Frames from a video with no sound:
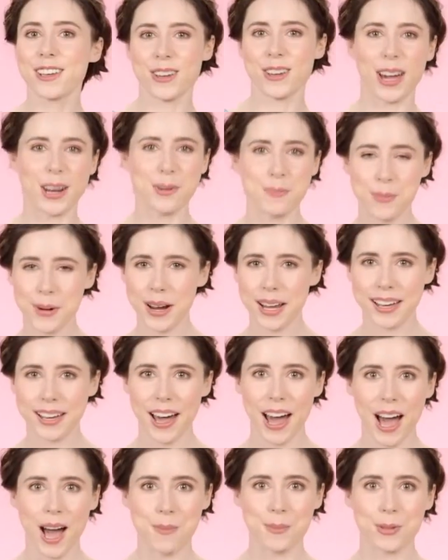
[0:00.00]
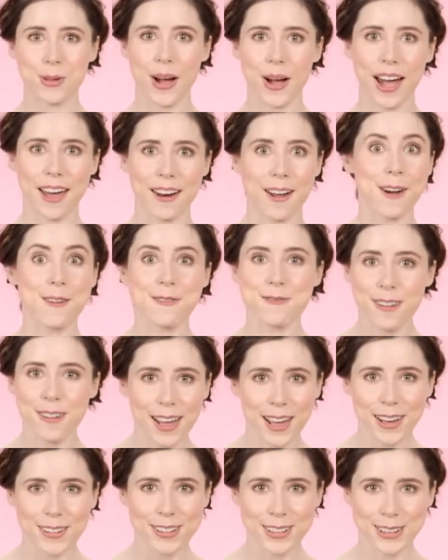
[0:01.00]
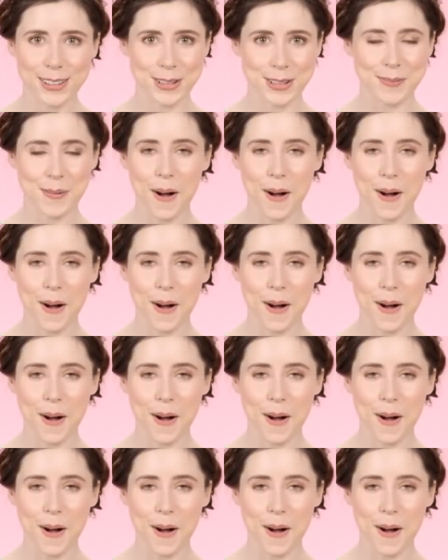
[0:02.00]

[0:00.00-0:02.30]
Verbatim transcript: You had a breakup, you had a fight with your